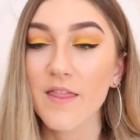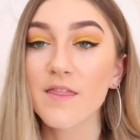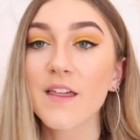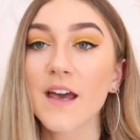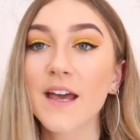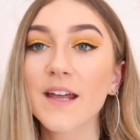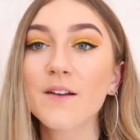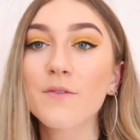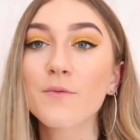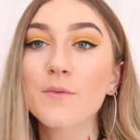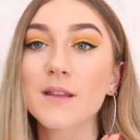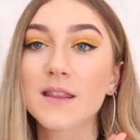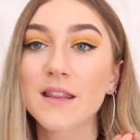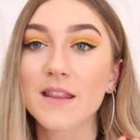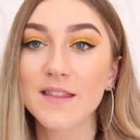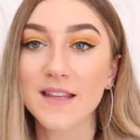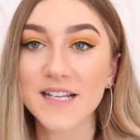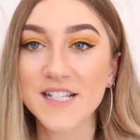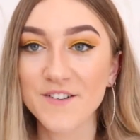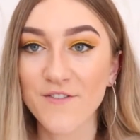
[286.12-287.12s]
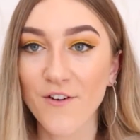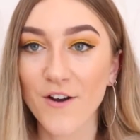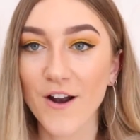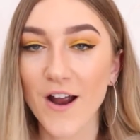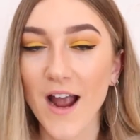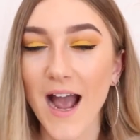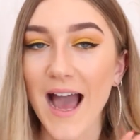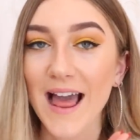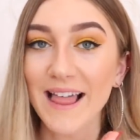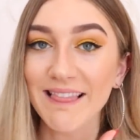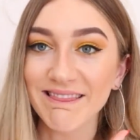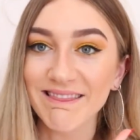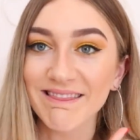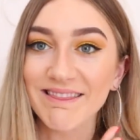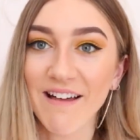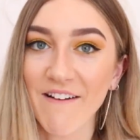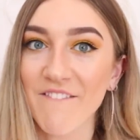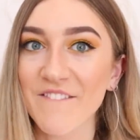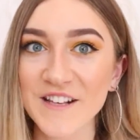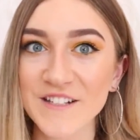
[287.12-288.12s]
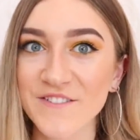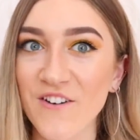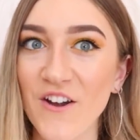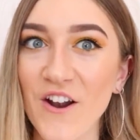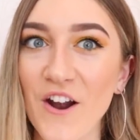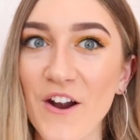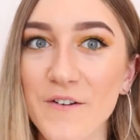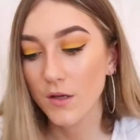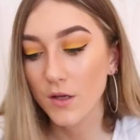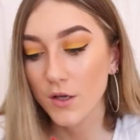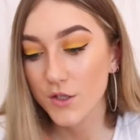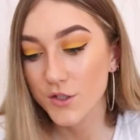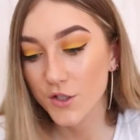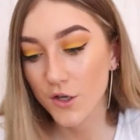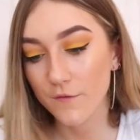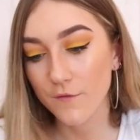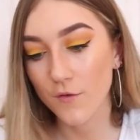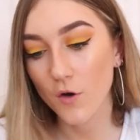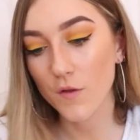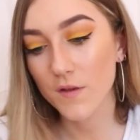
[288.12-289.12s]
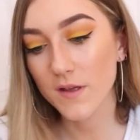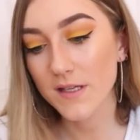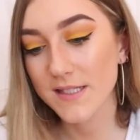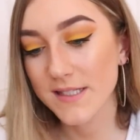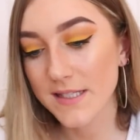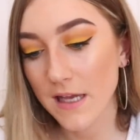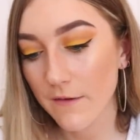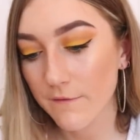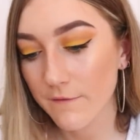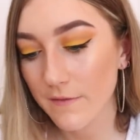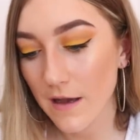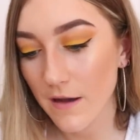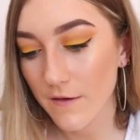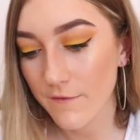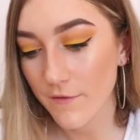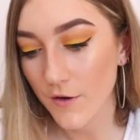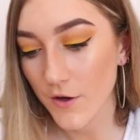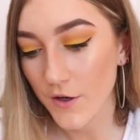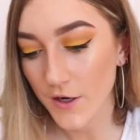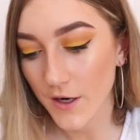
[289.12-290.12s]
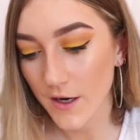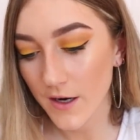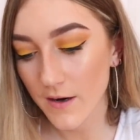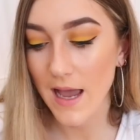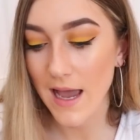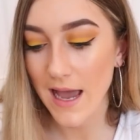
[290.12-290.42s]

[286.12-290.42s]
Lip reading: Then with this photo, I love this photo. So for the sunflower photo, I